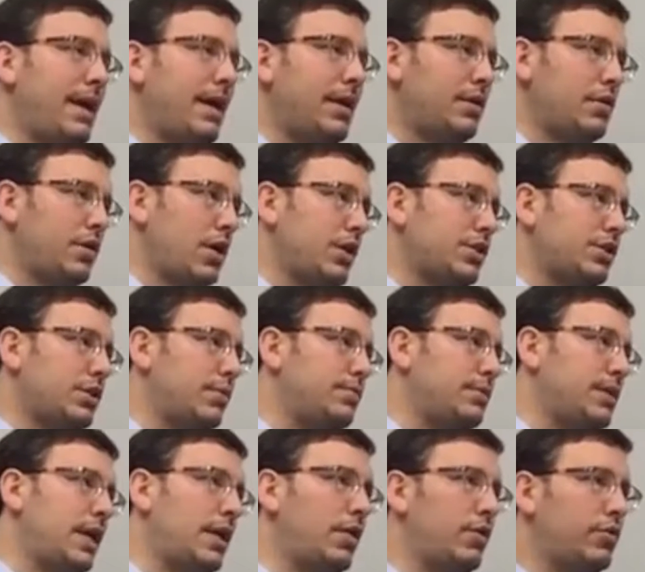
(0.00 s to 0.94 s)
it custom
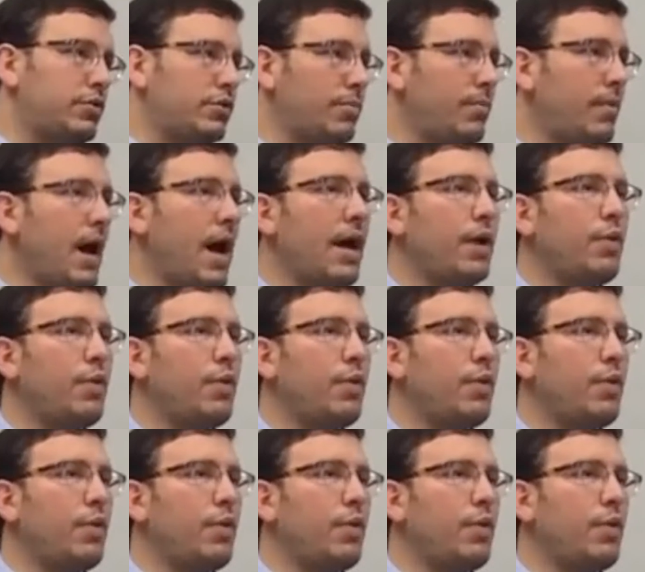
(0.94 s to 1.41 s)
tailored to my